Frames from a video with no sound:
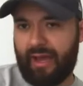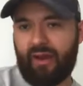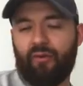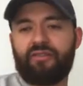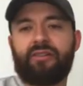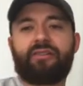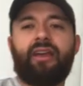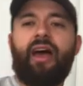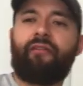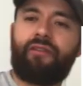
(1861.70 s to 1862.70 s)
I want you to say
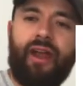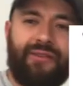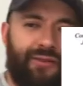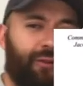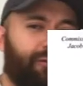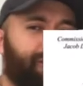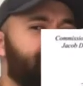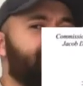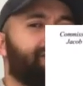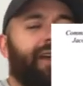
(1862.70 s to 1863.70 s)
F natural
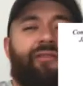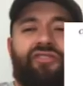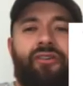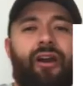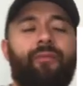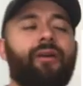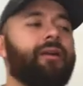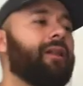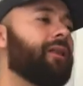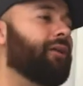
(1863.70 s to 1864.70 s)
versus F sharp.
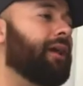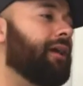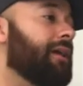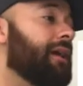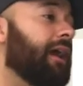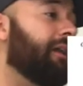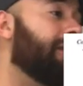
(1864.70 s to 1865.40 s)
Okay, and in